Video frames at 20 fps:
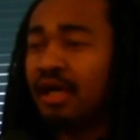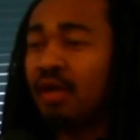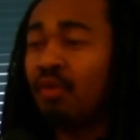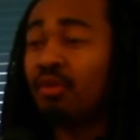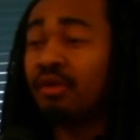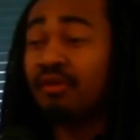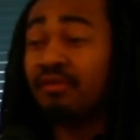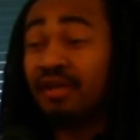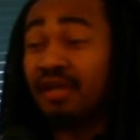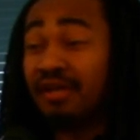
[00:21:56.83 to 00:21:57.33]
I
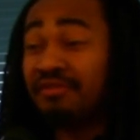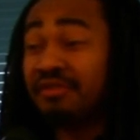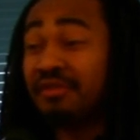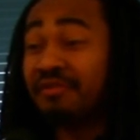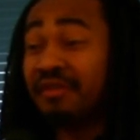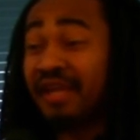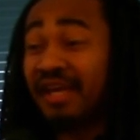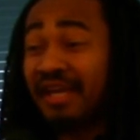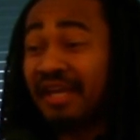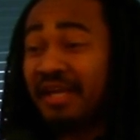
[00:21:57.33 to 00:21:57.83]
would have loved to
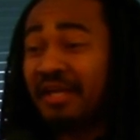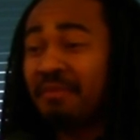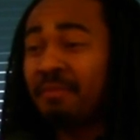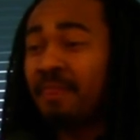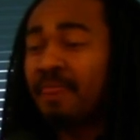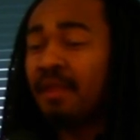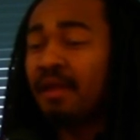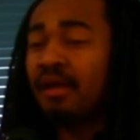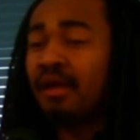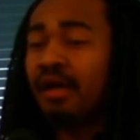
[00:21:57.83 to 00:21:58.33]
have came,
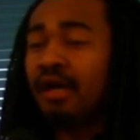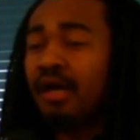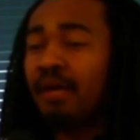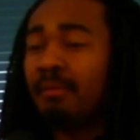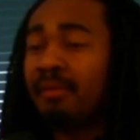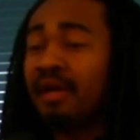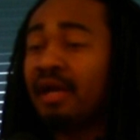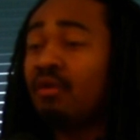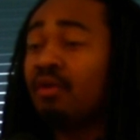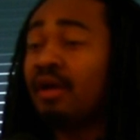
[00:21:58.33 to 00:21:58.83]

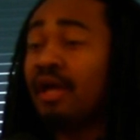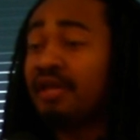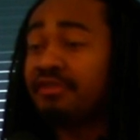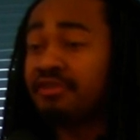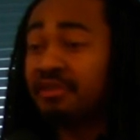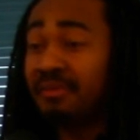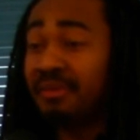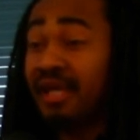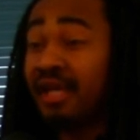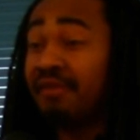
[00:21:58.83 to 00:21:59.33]
but I will
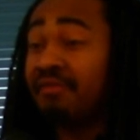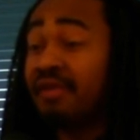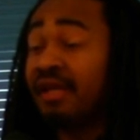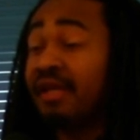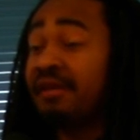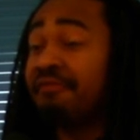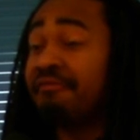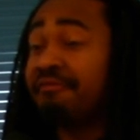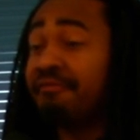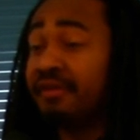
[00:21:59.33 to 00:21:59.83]
actually be having
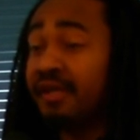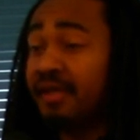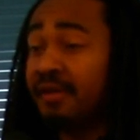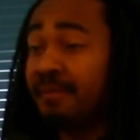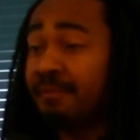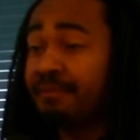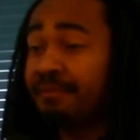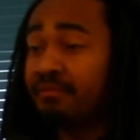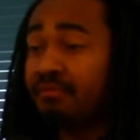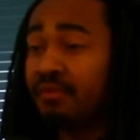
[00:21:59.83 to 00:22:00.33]
an
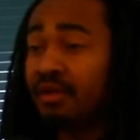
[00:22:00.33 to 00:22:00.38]
event